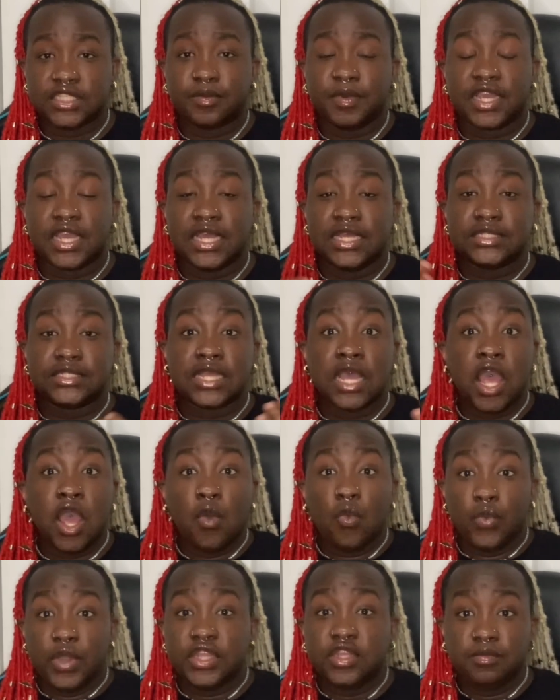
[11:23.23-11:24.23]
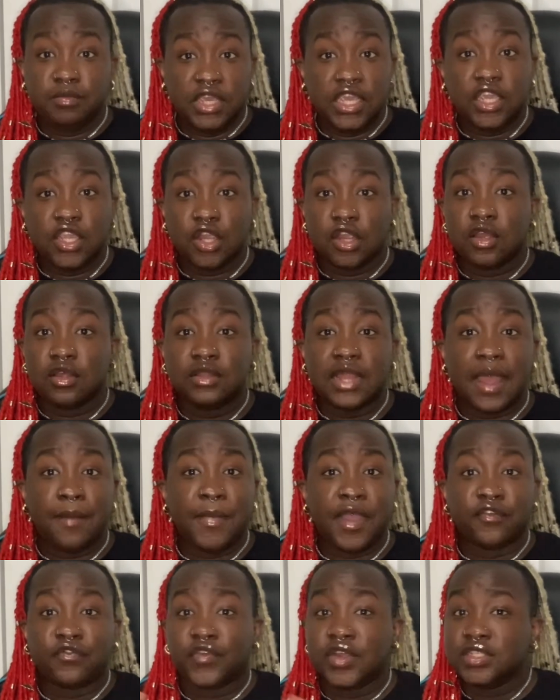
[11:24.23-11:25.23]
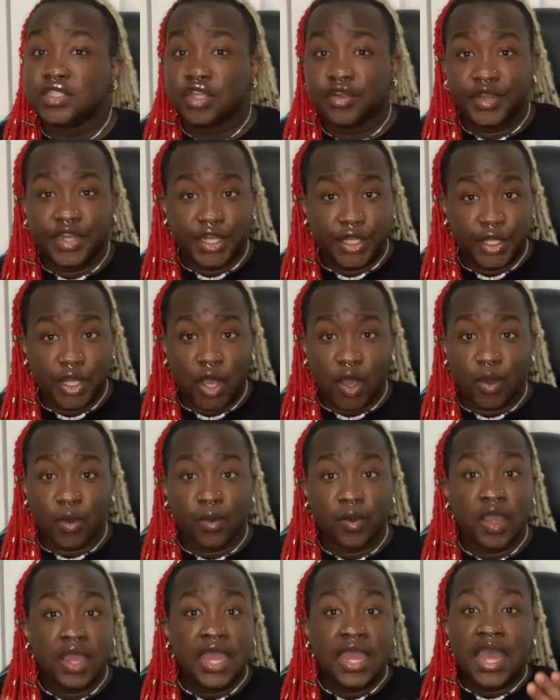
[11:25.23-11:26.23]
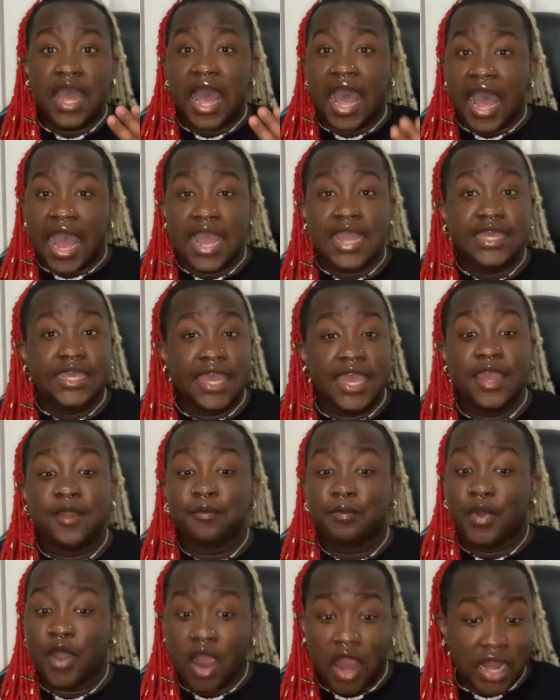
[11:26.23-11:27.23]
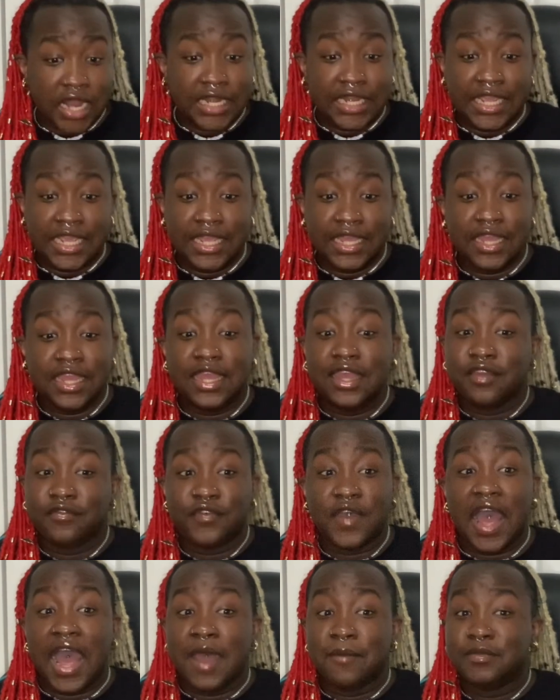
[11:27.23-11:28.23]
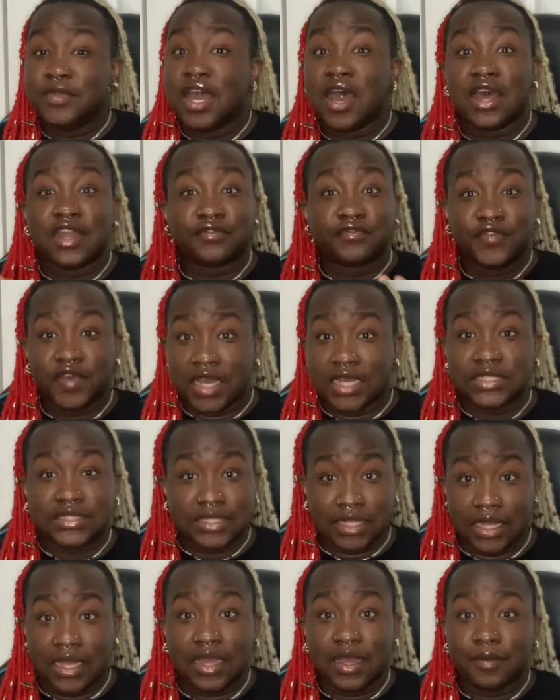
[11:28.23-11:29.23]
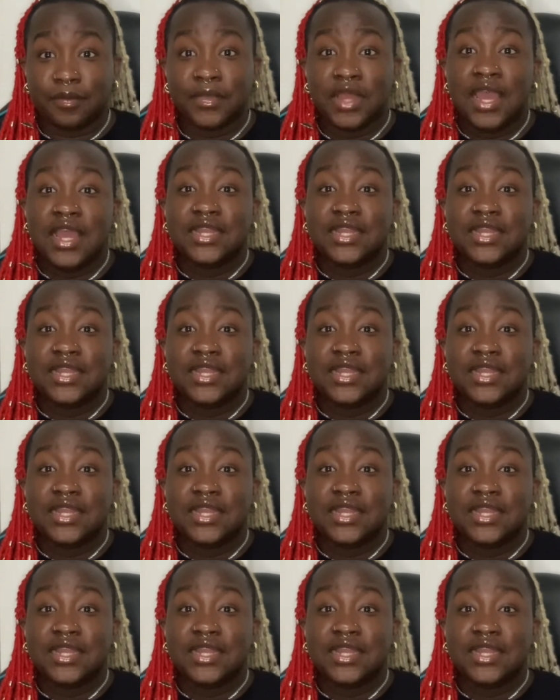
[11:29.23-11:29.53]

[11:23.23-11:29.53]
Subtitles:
Because with me, girl, like, my friends already know, I can't party if I'm not fucked up.